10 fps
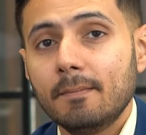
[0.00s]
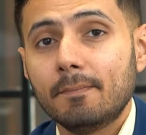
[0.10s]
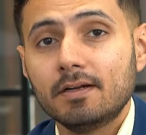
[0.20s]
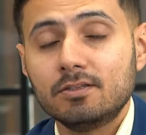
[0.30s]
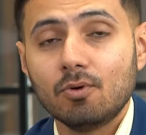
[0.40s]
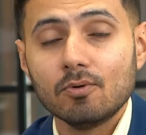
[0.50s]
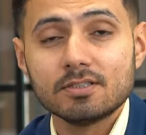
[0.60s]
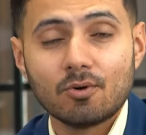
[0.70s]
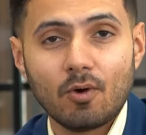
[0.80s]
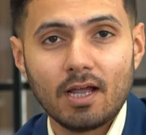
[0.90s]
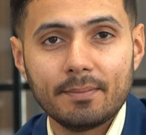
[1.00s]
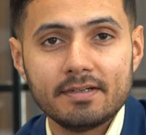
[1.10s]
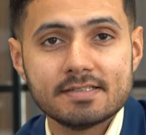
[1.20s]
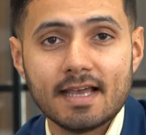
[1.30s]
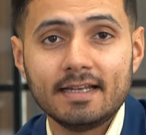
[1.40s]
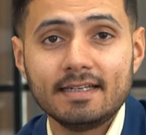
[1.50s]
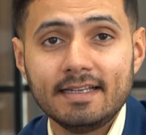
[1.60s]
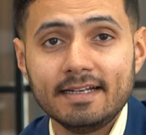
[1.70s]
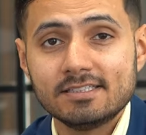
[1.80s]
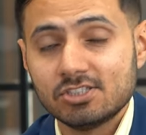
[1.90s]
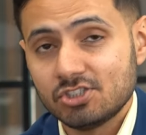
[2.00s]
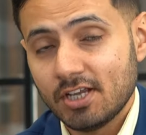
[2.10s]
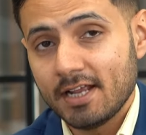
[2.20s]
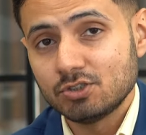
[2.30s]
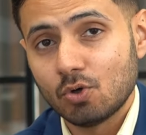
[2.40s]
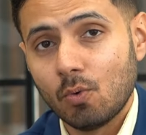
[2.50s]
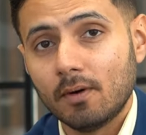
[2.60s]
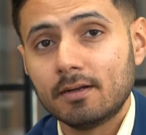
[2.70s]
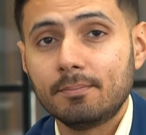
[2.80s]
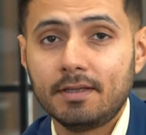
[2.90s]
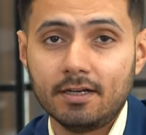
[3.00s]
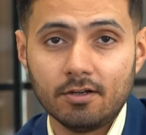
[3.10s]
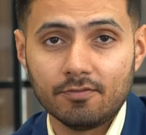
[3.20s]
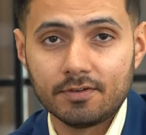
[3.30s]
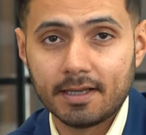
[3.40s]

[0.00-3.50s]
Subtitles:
But those requirements and needs change over a period of